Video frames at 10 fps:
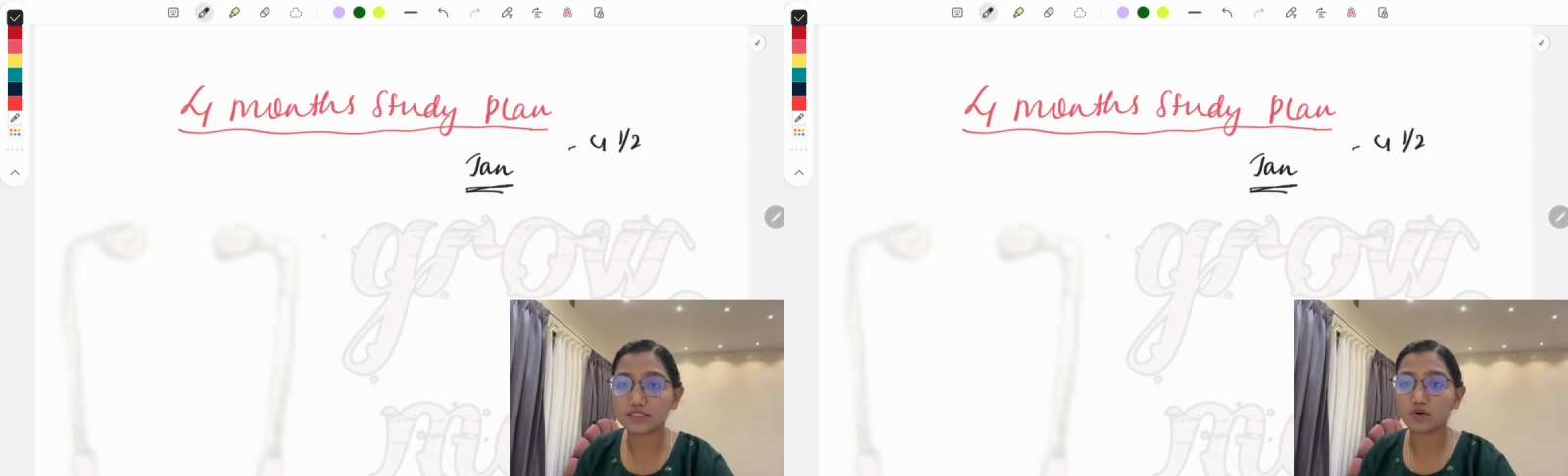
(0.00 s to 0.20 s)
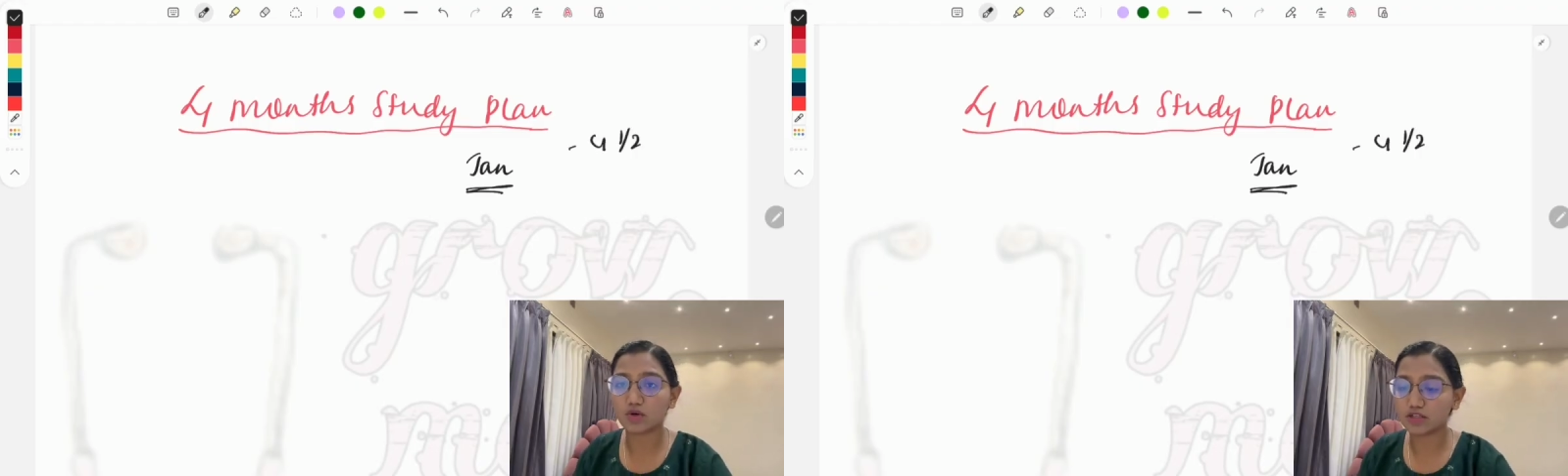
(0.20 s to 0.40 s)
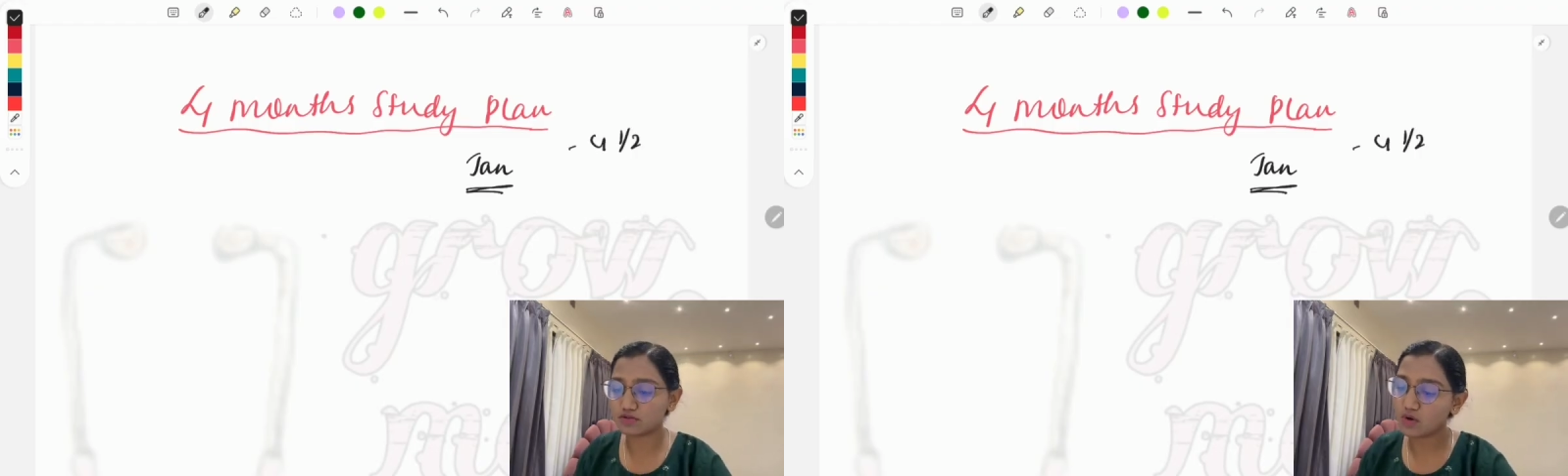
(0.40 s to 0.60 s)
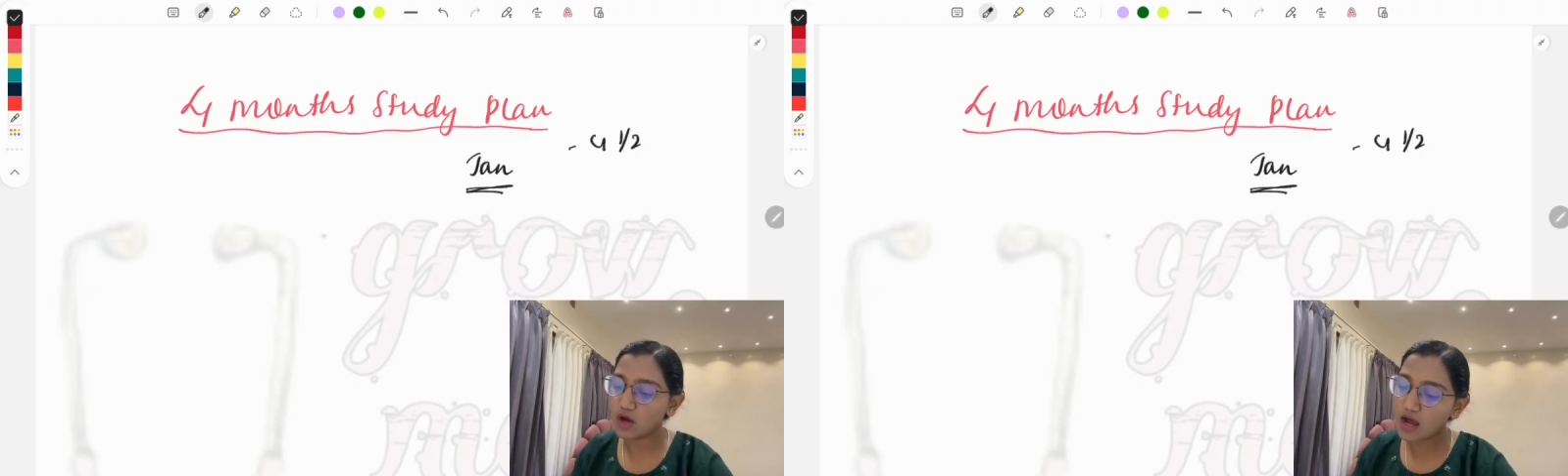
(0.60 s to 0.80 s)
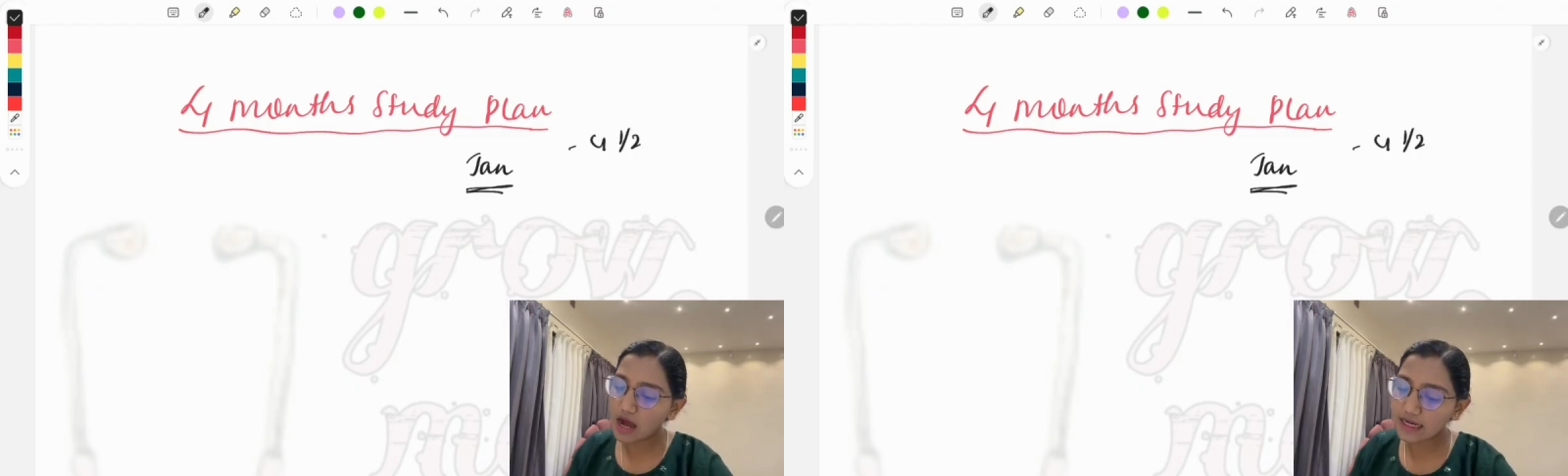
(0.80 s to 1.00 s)
Okay, so
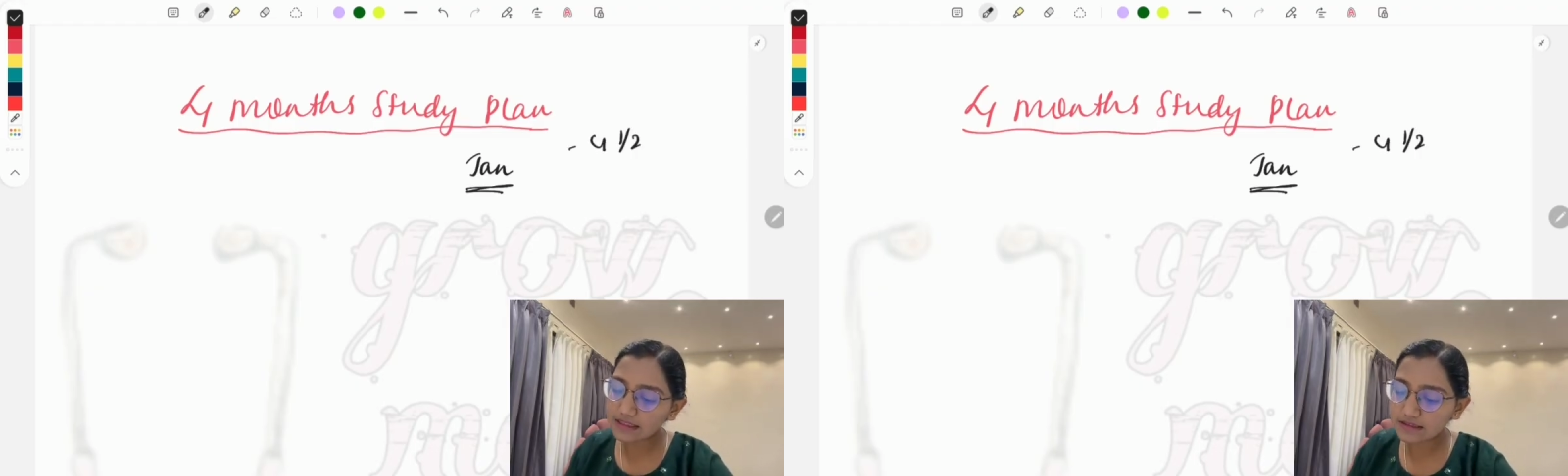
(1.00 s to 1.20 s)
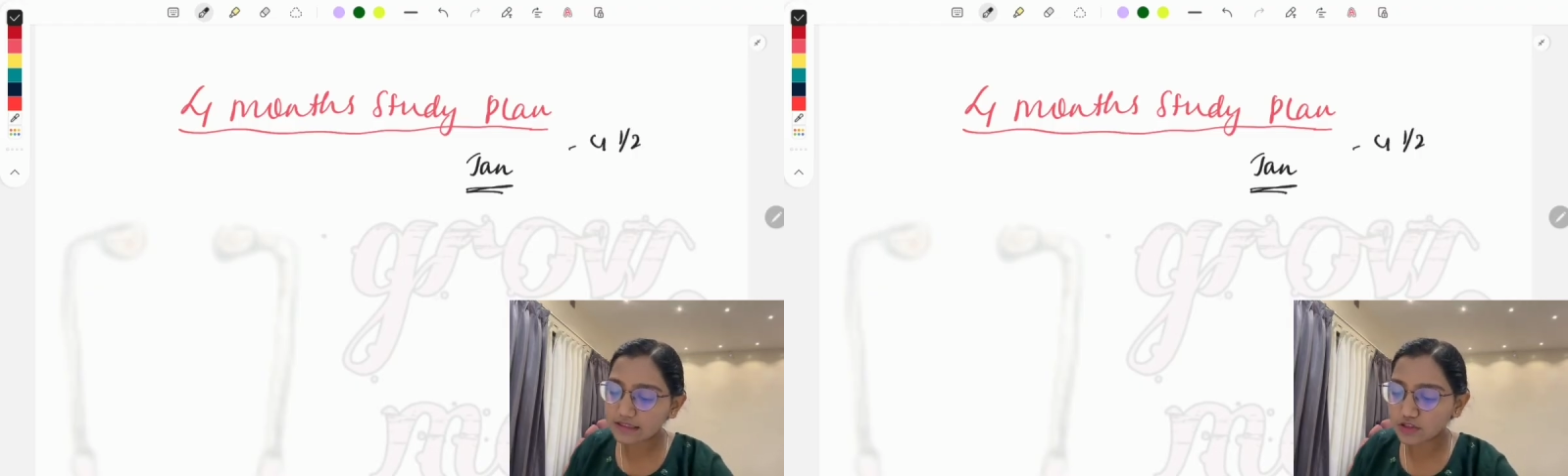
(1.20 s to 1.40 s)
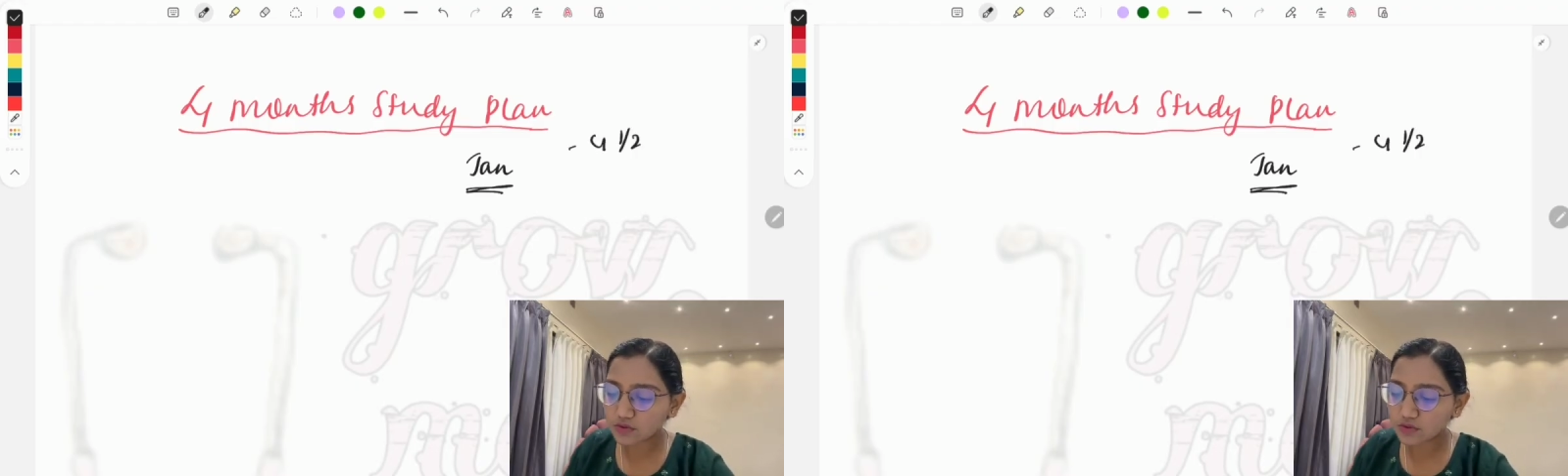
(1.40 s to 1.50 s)
I suggest you